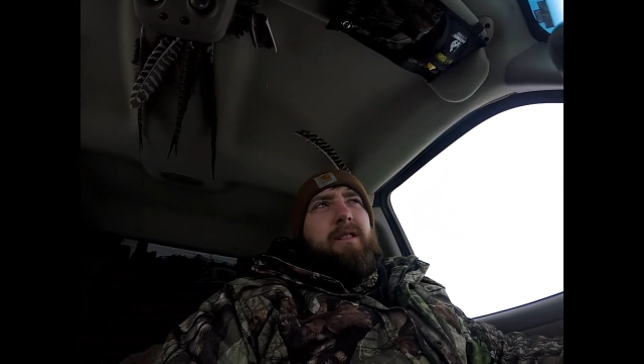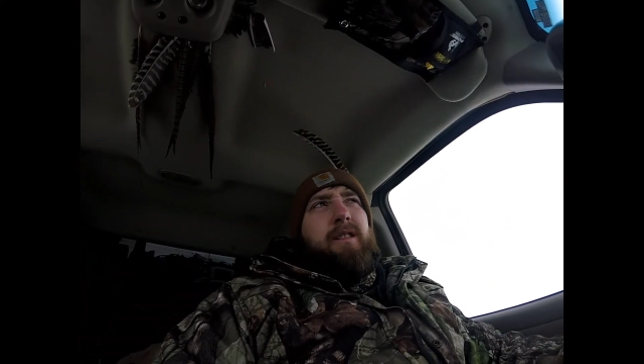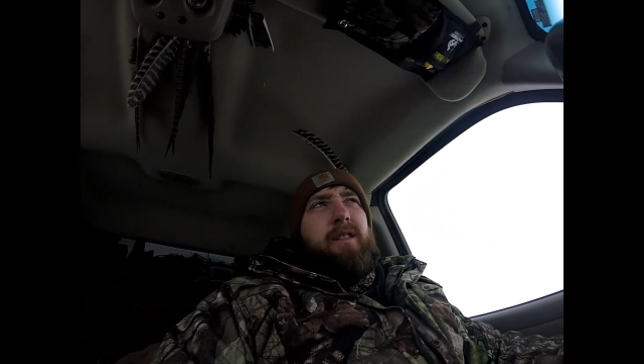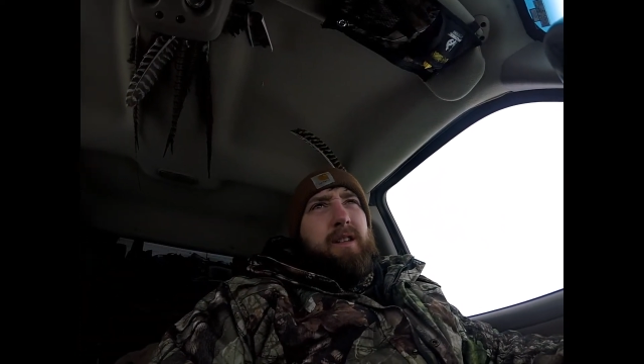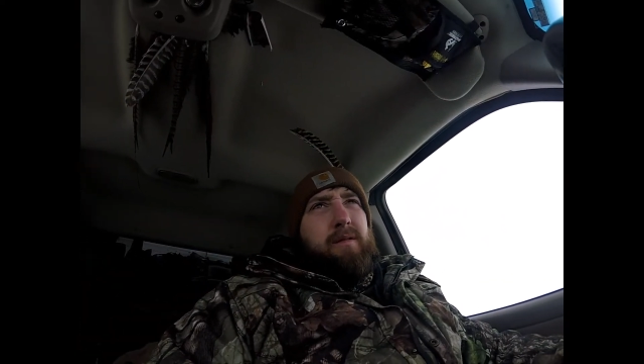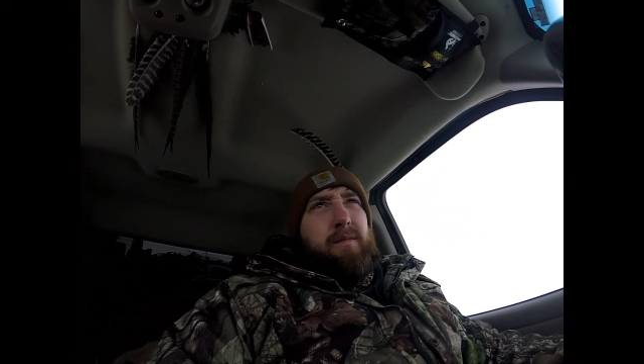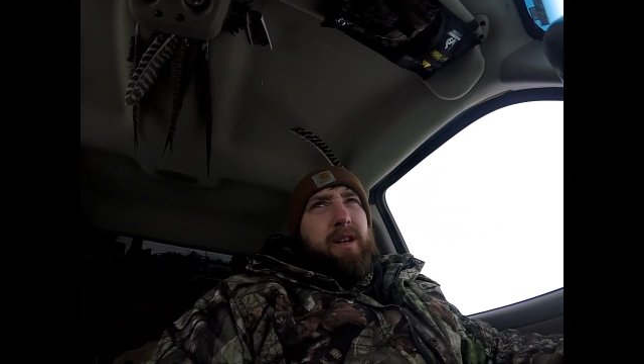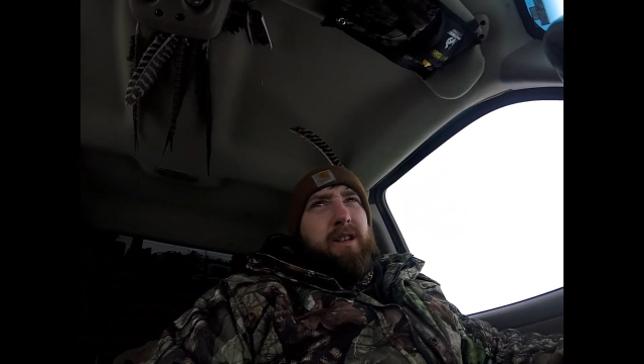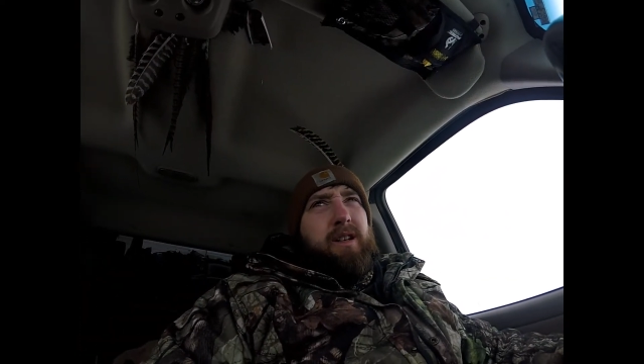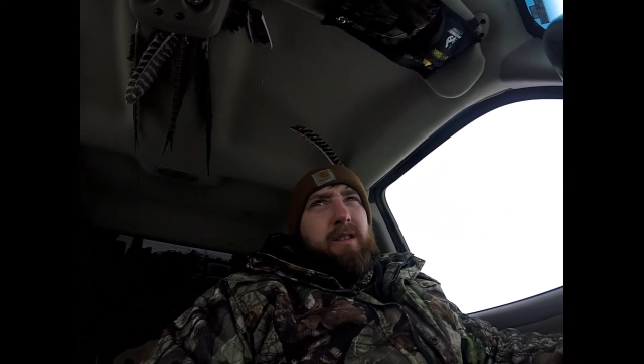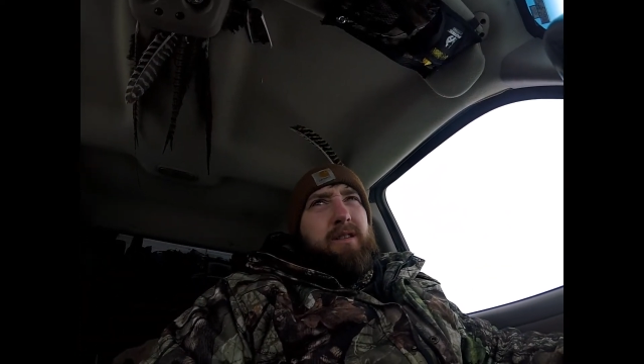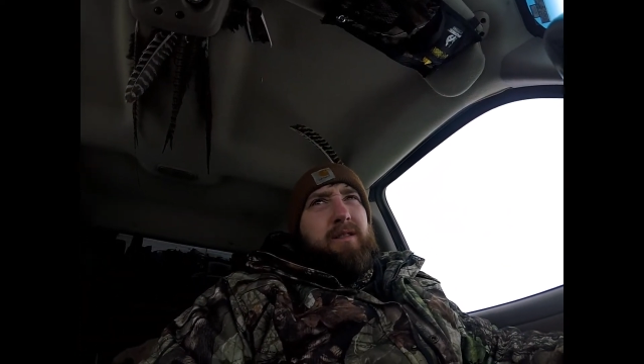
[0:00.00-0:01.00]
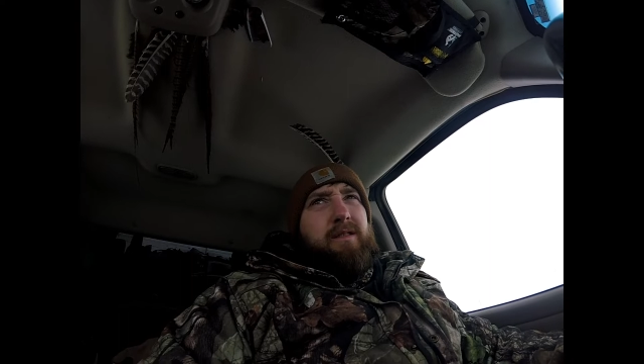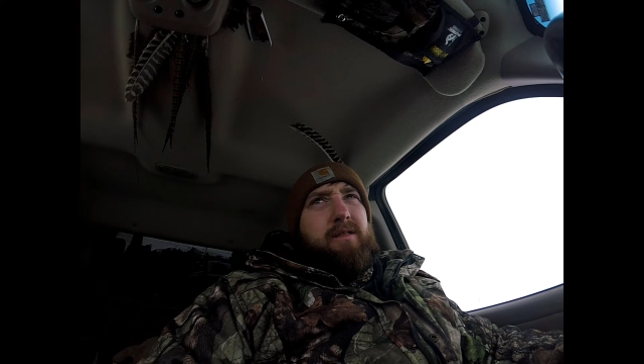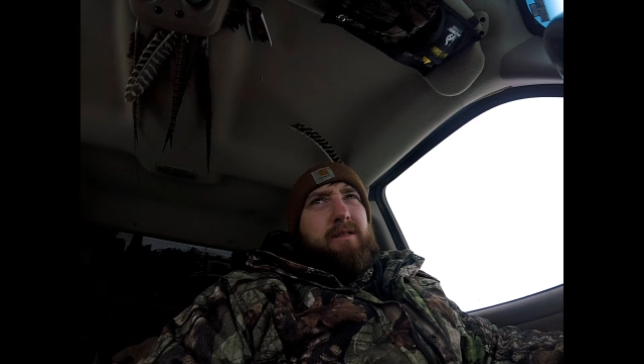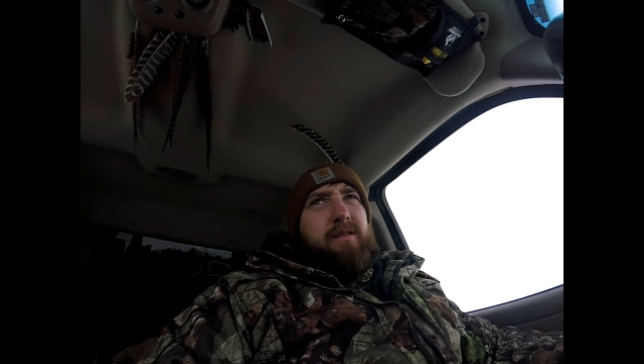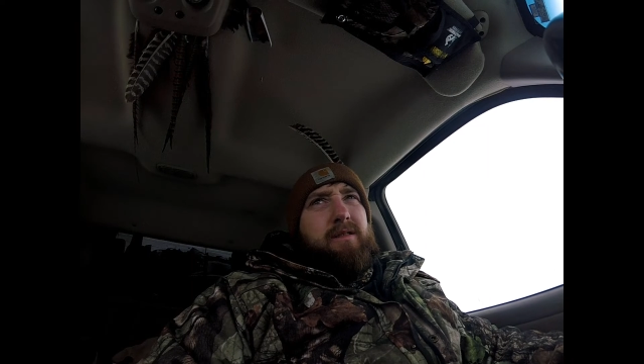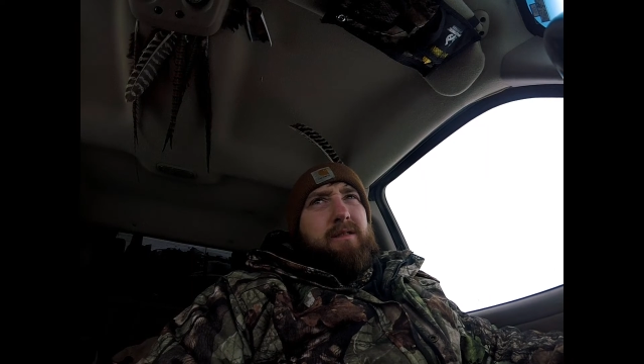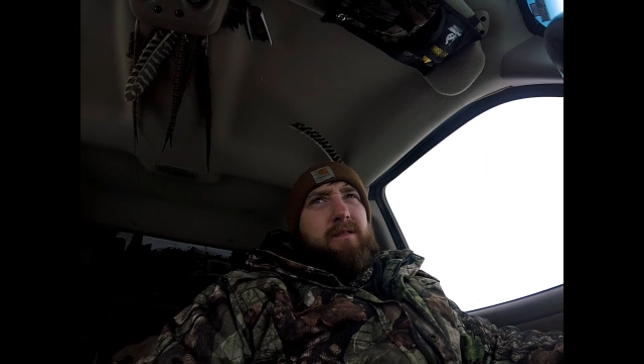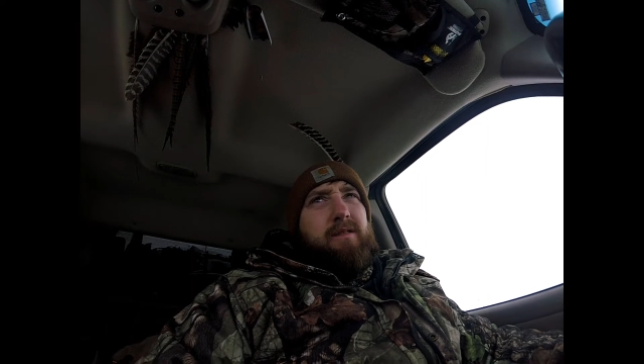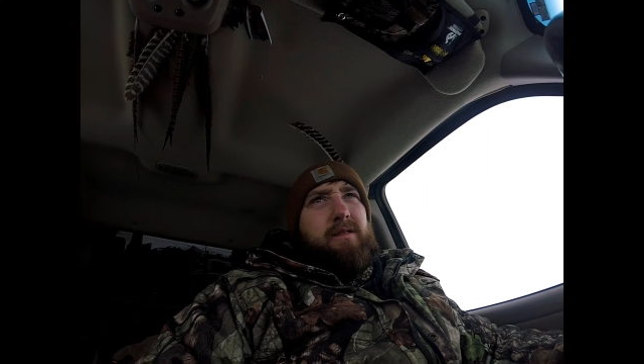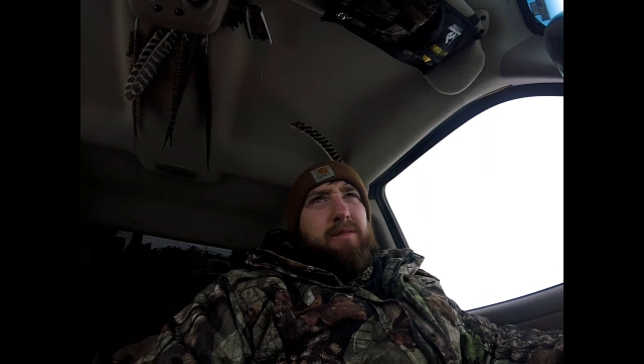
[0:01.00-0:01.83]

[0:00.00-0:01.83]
I didn't make it. I'm